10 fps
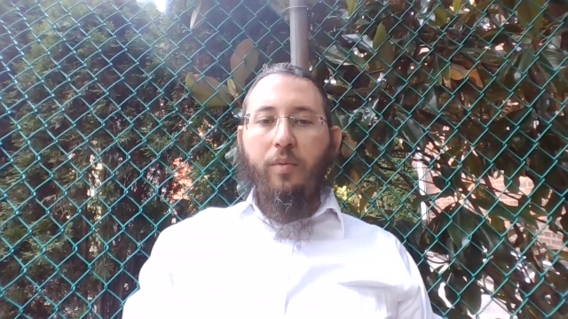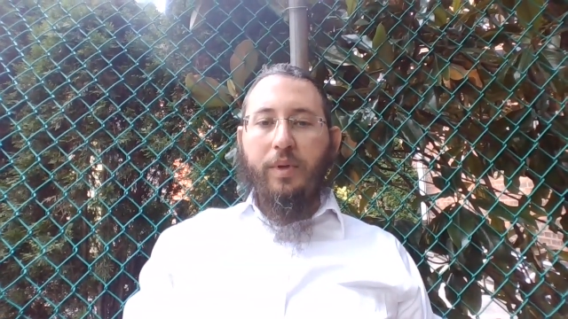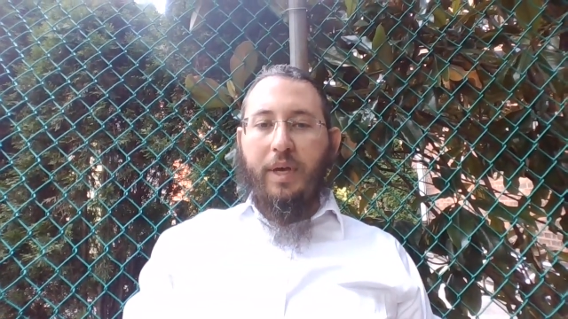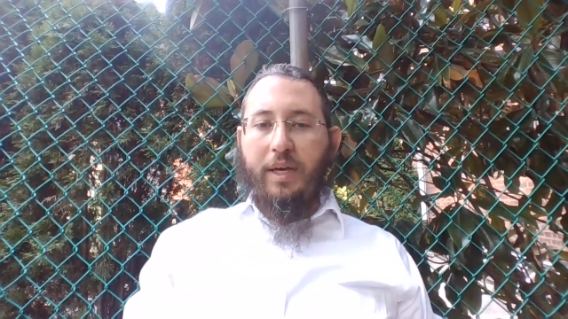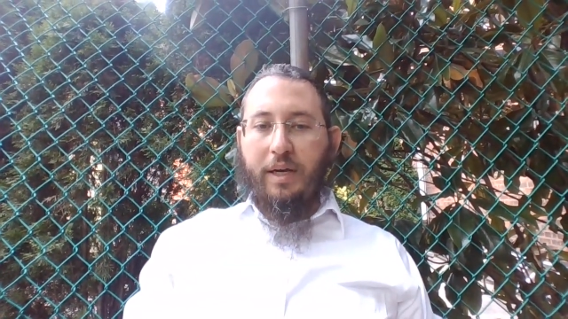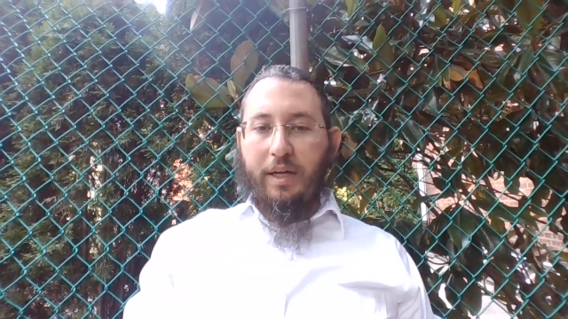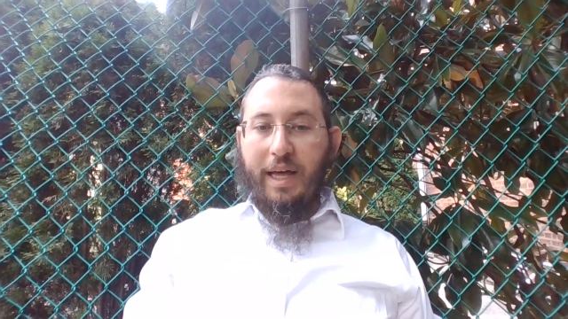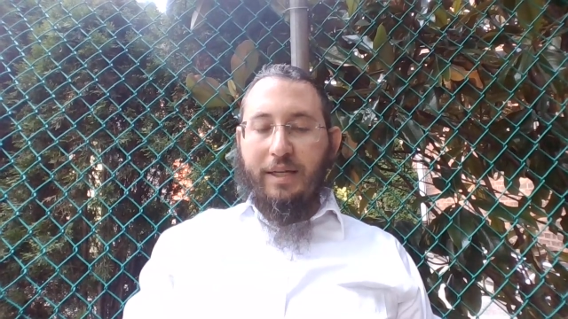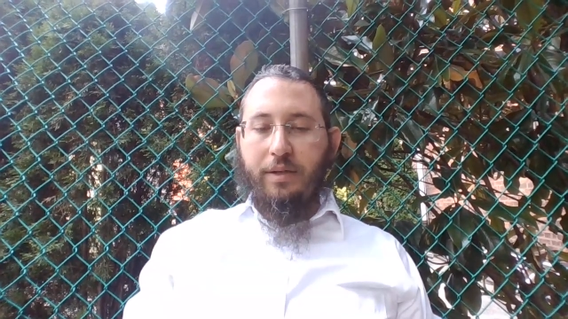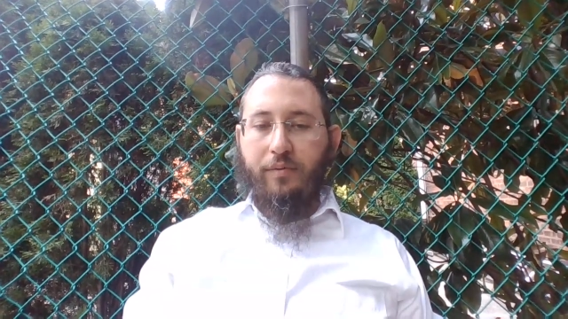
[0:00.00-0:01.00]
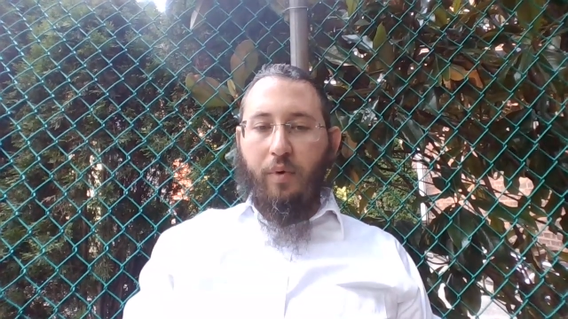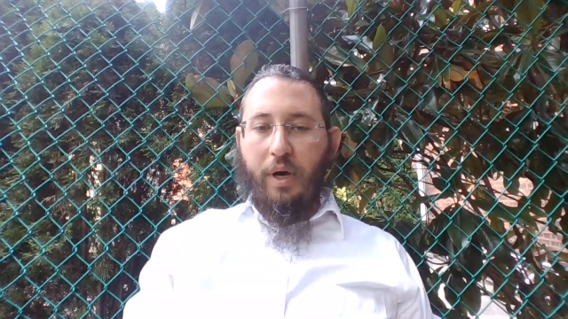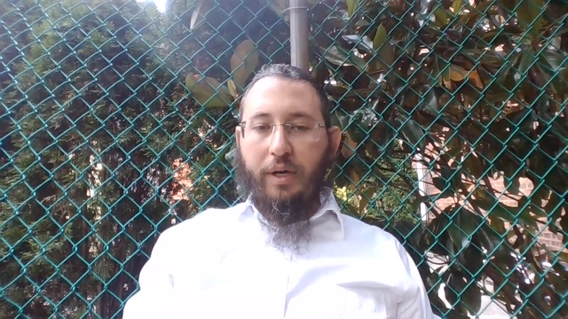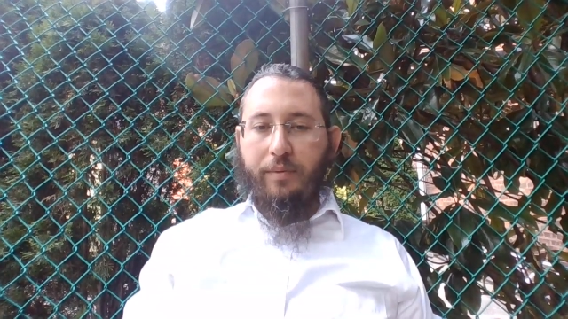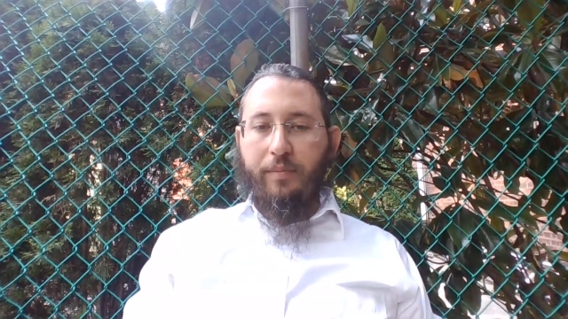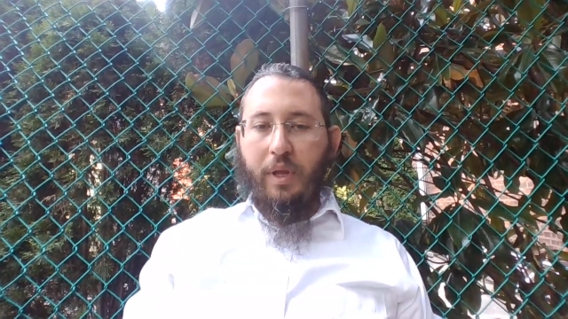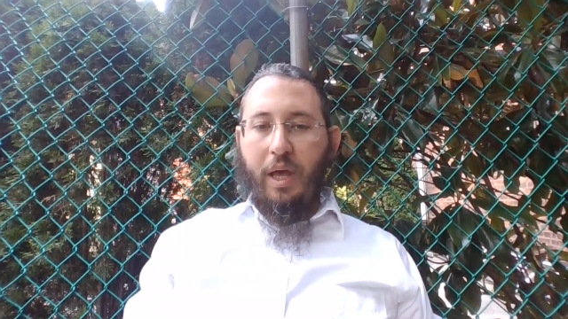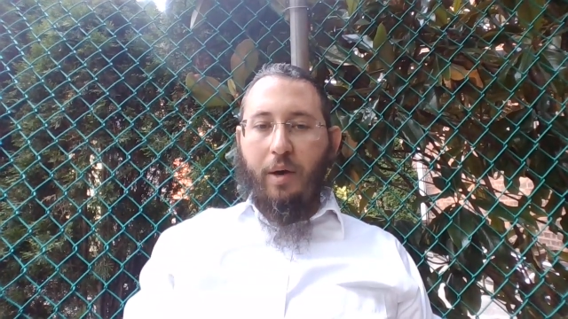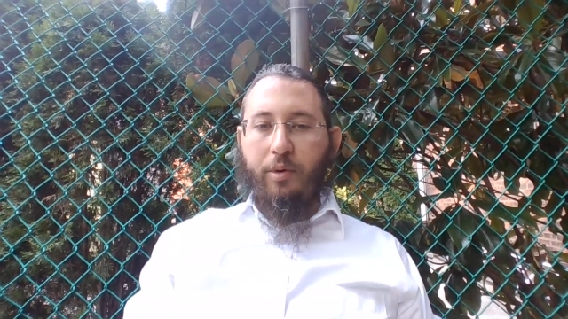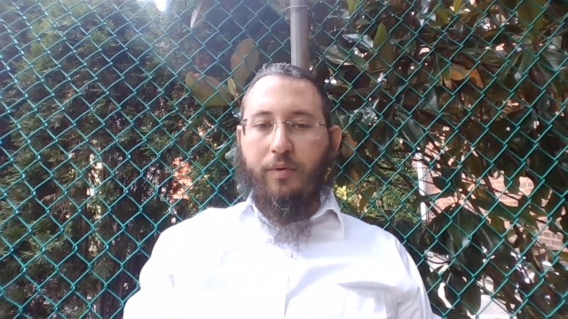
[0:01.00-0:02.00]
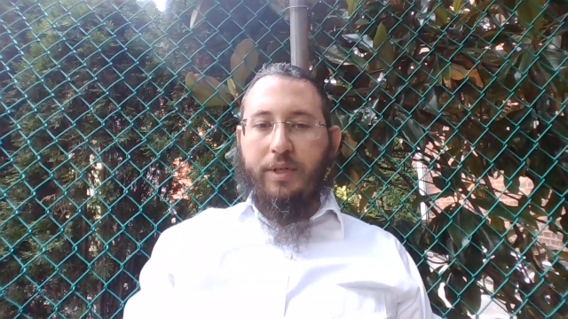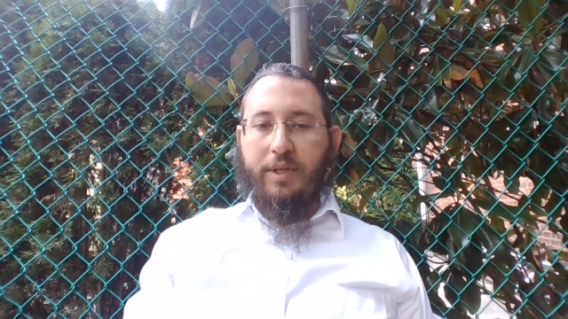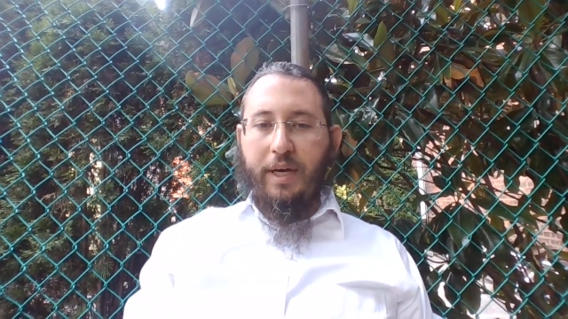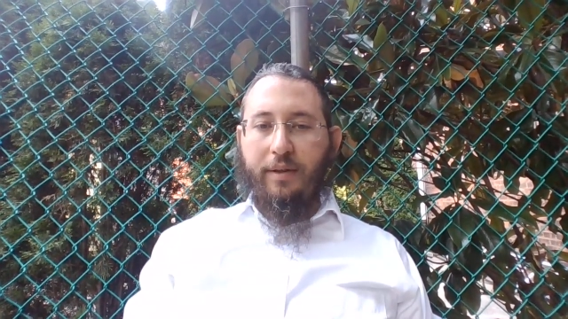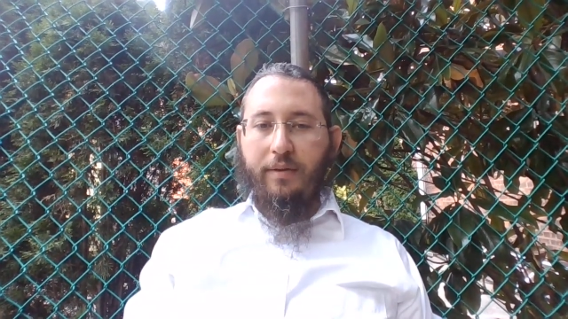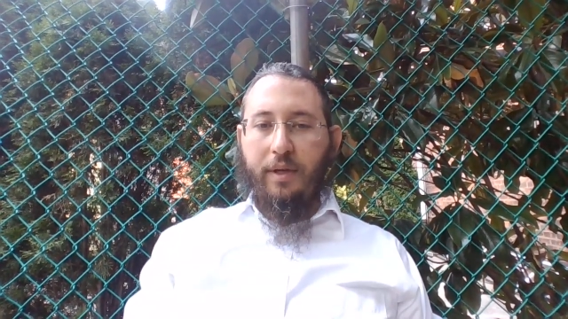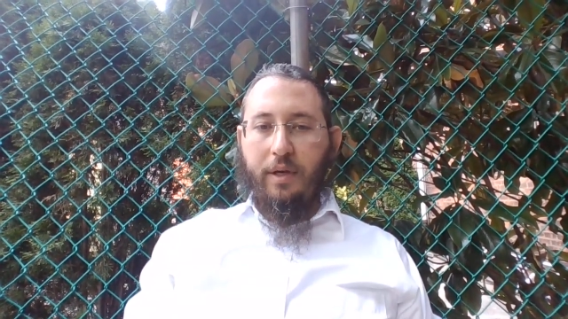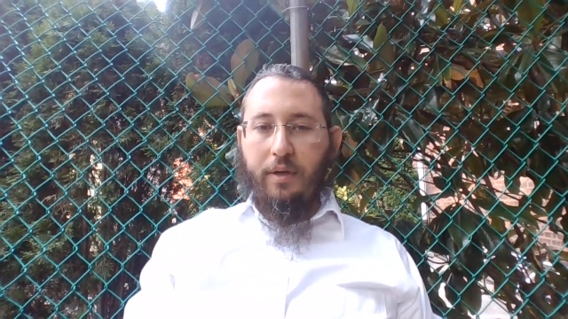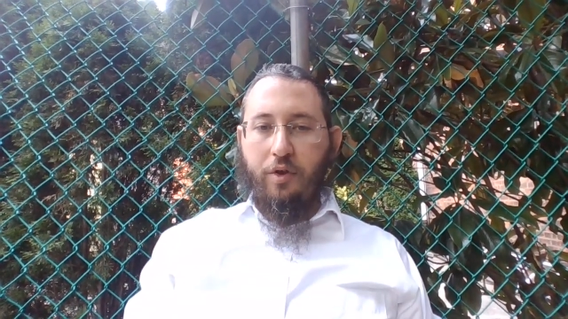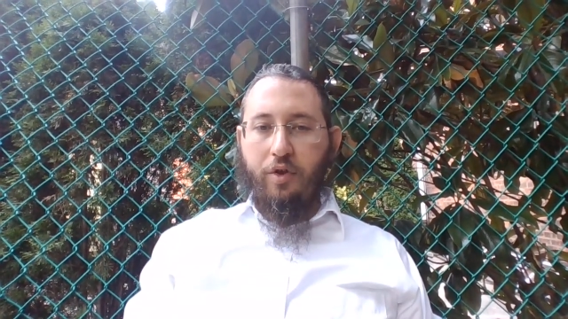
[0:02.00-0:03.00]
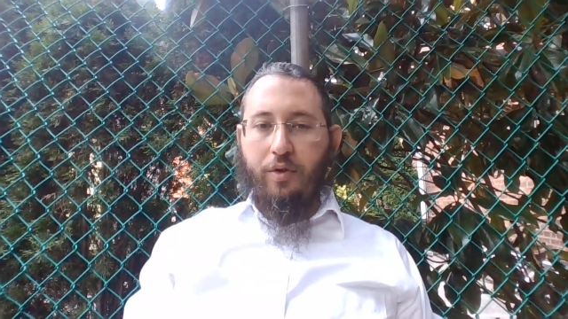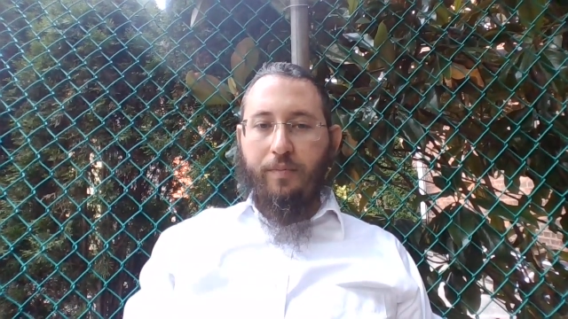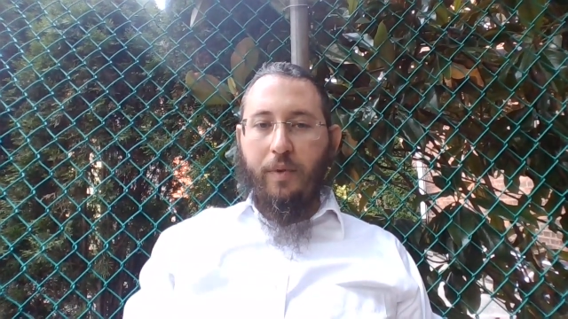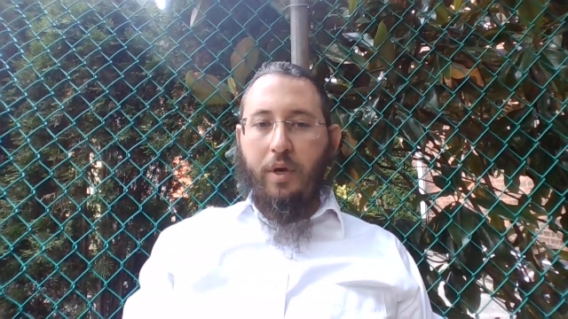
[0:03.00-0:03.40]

we take a glass of wine and we recite the Kiddush.